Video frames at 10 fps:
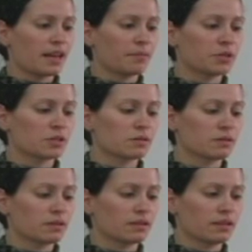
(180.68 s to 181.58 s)
and I'm just
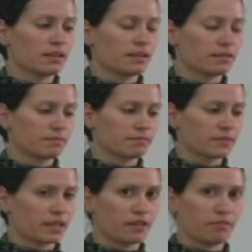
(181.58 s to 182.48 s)

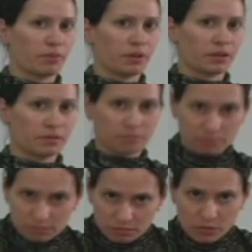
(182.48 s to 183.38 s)
kind of pulling
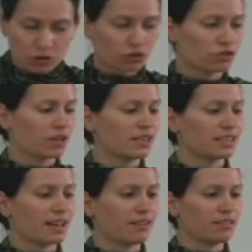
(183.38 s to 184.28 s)
straight
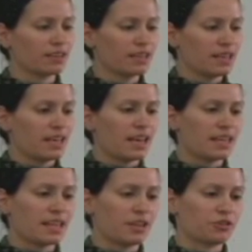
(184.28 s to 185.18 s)
down
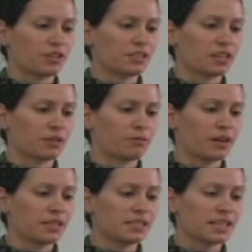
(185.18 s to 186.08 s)
and then addressing the
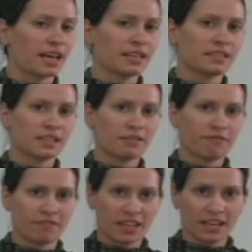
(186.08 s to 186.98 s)
right side. See the
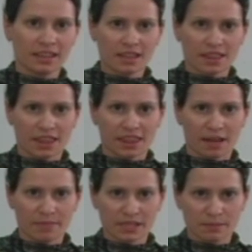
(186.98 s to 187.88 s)
V that the
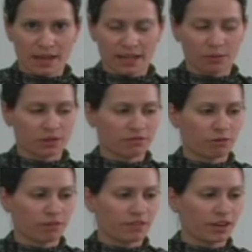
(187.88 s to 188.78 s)
thumb is making with the
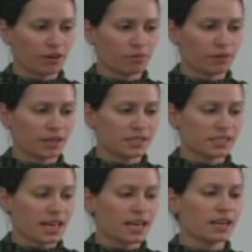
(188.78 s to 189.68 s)
forefinger? Right
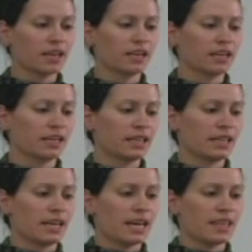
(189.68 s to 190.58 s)
side,
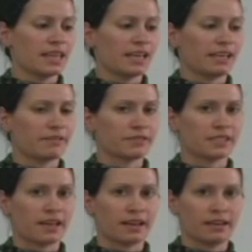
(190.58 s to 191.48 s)
and then left
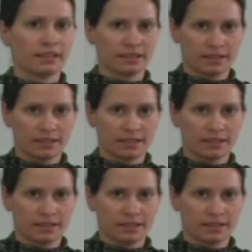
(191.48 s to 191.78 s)
side.